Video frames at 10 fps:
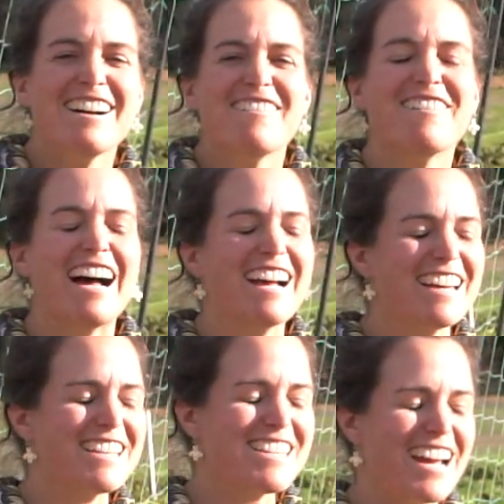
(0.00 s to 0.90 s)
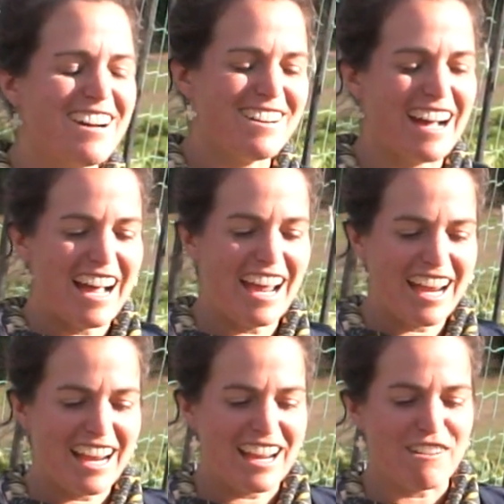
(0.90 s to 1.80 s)
Well, so
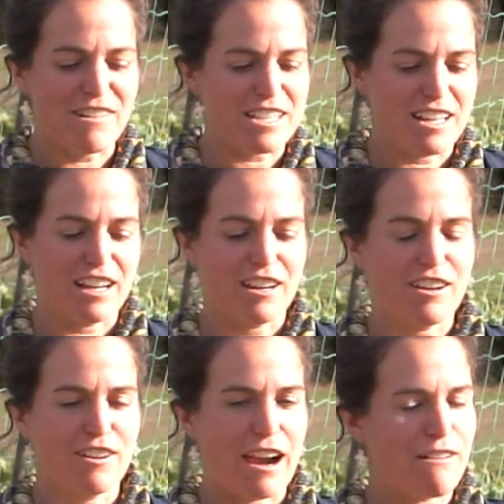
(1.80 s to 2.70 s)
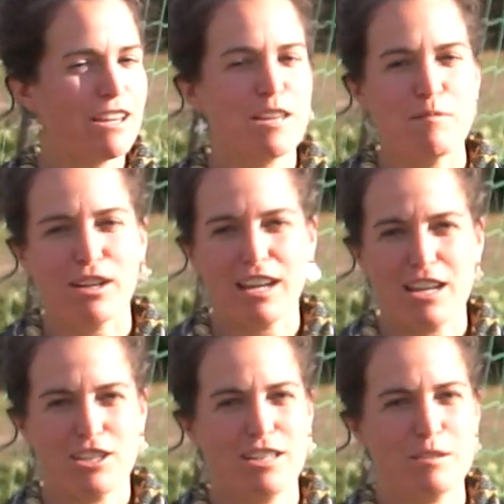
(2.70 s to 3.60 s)
I was a graphic
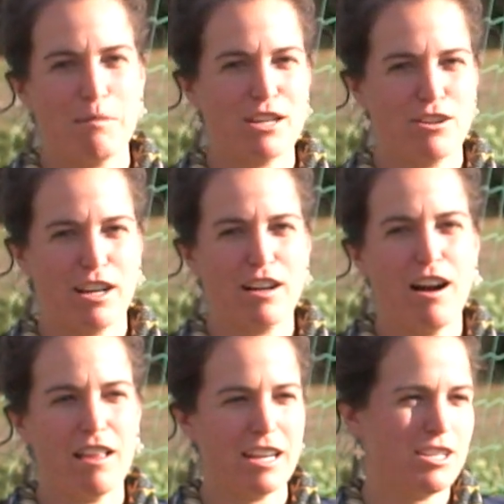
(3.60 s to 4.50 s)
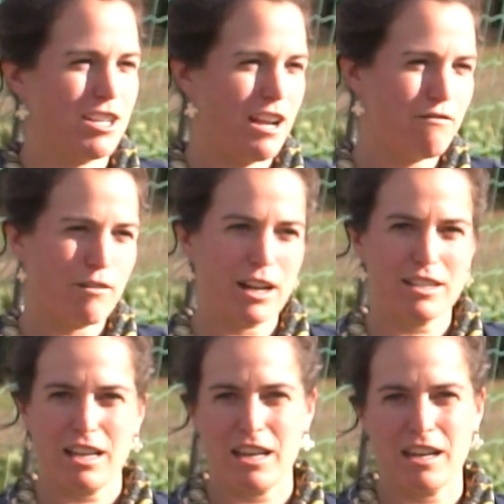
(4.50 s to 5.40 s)
communications major in college, and I've
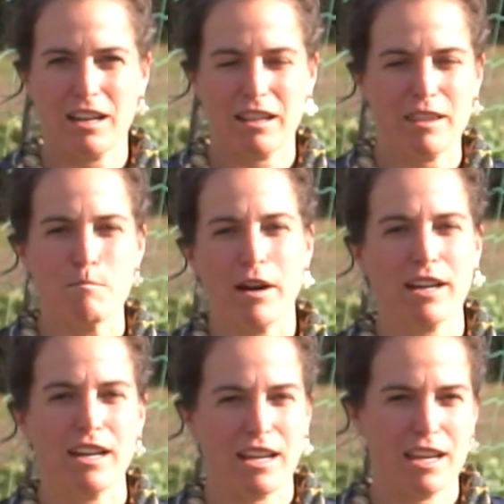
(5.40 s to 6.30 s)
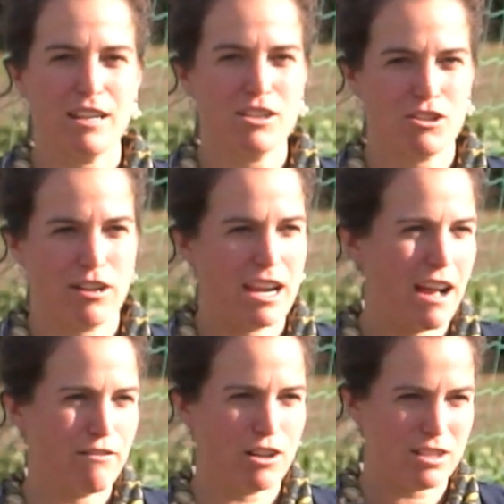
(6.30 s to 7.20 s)
worked in the marketing industry
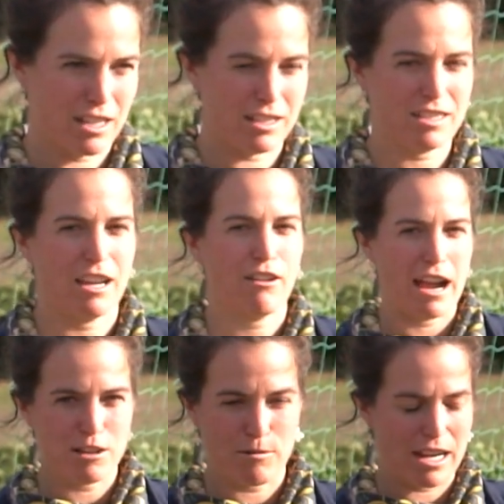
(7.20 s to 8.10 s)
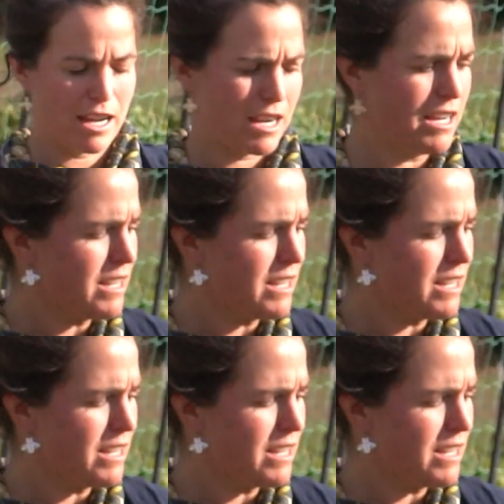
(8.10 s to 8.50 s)
ever since I graduated.